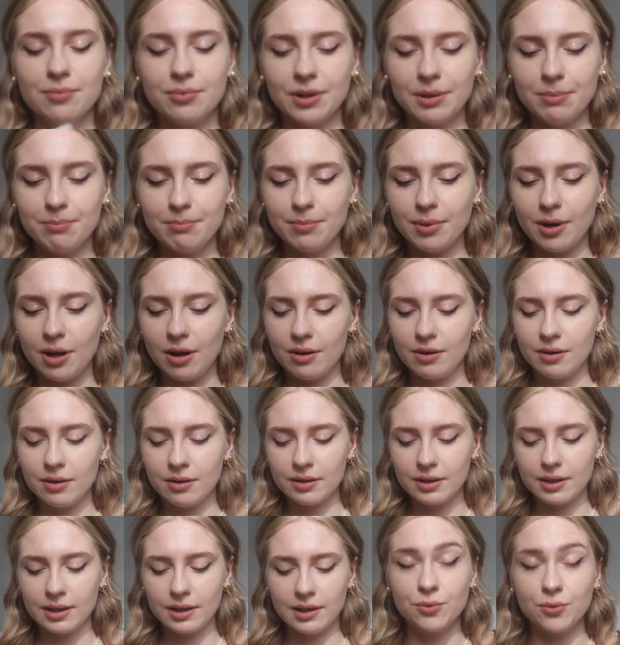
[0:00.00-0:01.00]
brim
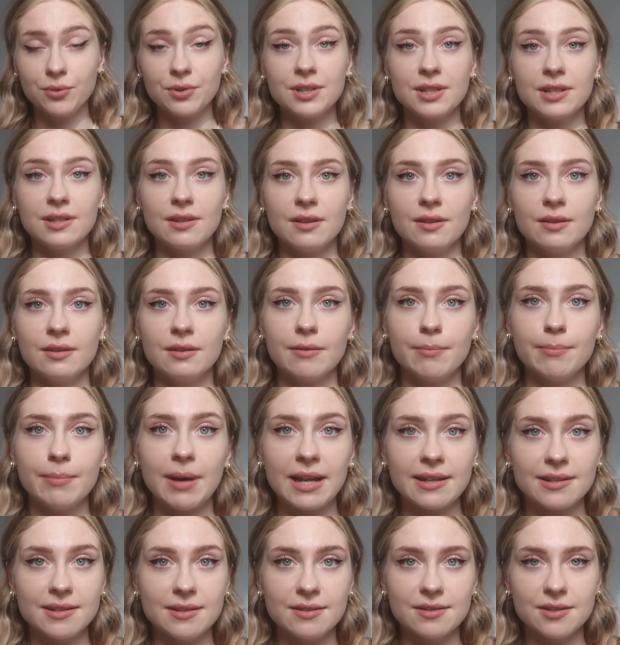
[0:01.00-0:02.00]
part, shorter than the
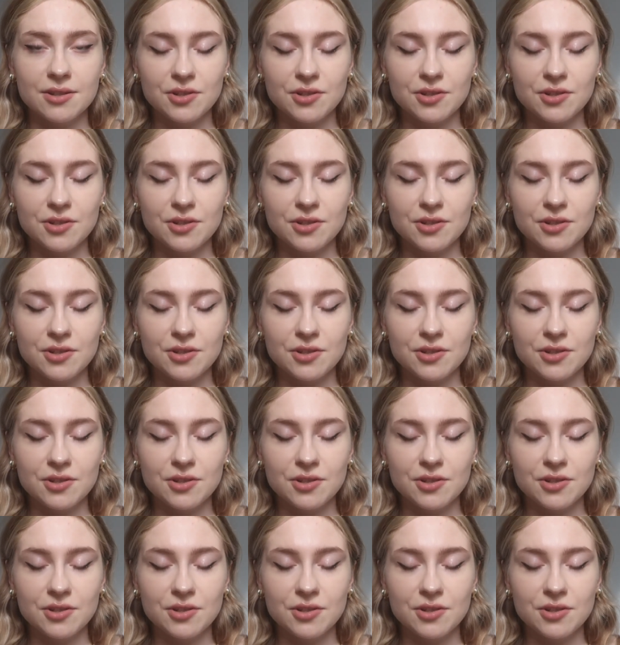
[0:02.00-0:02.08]
pattern